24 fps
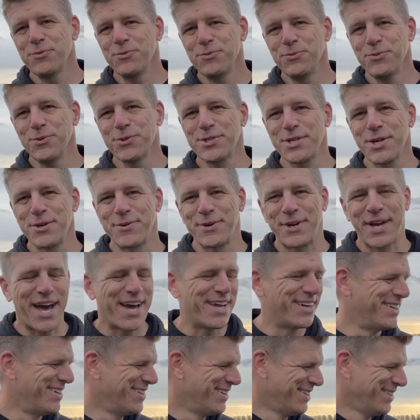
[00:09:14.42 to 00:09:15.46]
We'll see what we
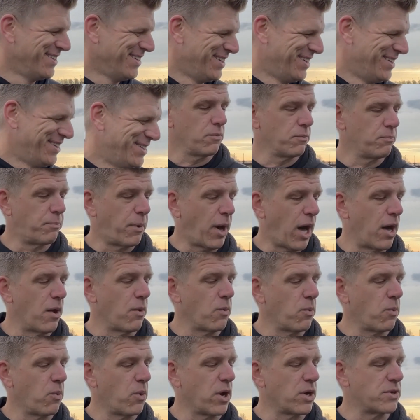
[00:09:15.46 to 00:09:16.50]
got.
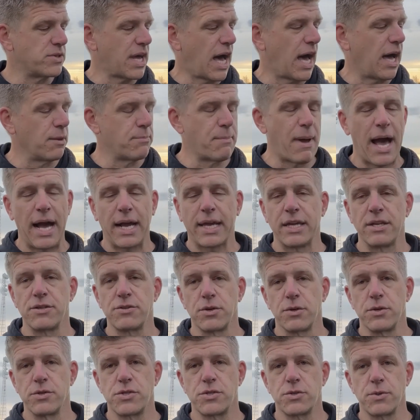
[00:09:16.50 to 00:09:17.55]
But we're dialed back
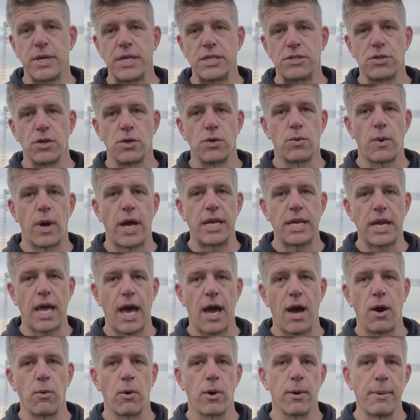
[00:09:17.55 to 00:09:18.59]
into a street tune right
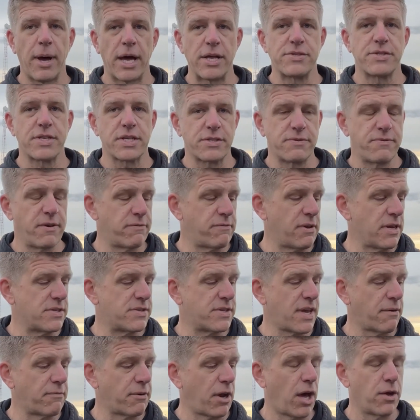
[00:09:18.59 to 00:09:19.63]
now. We're about 650,
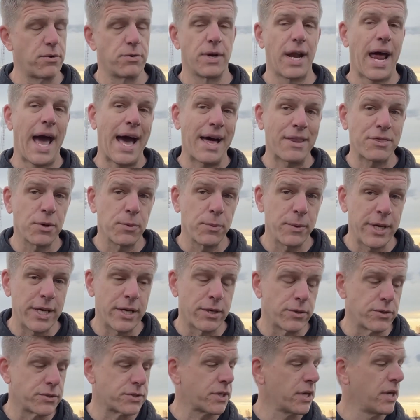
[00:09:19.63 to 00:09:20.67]
700 at the
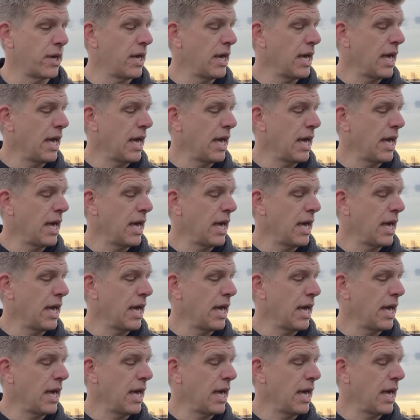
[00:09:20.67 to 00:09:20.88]
wheels.